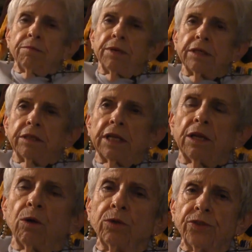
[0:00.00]
But in
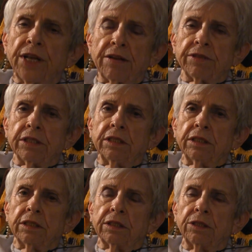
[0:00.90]

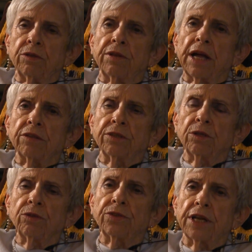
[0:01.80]

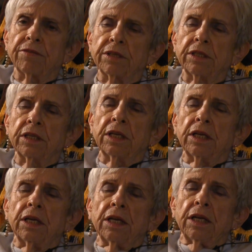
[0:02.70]
2007,
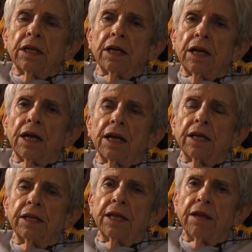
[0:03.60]

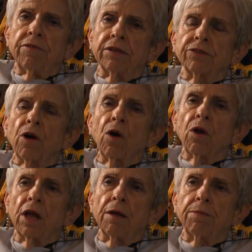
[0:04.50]
I gave this
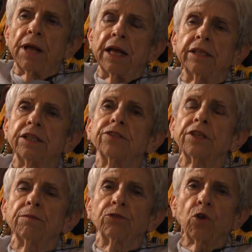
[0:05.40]
all up and just
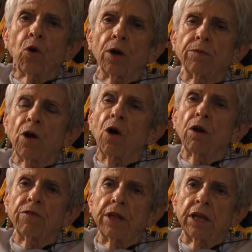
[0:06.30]
absorbed
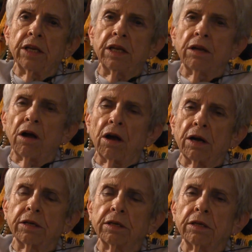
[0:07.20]
all of the Indian
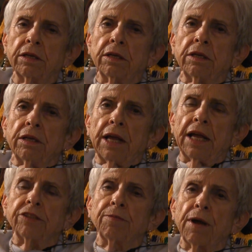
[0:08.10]
art
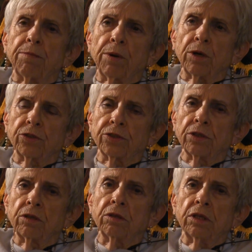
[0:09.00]
as my
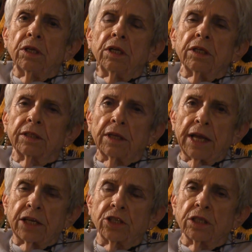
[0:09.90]
personal
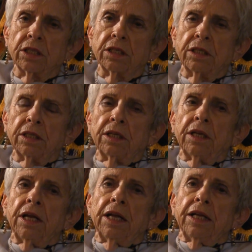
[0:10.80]
collection.
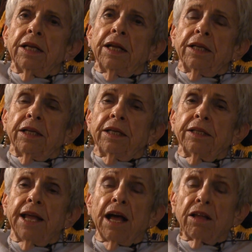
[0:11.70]

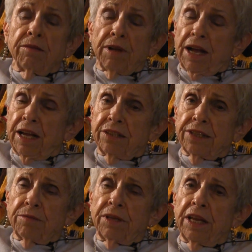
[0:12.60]
Now, as
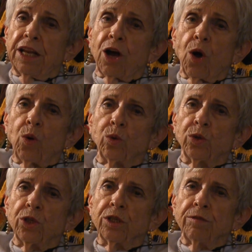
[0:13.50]
I'm getting
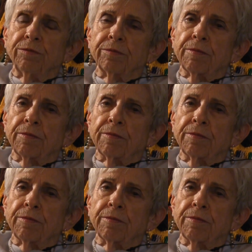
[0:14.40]
older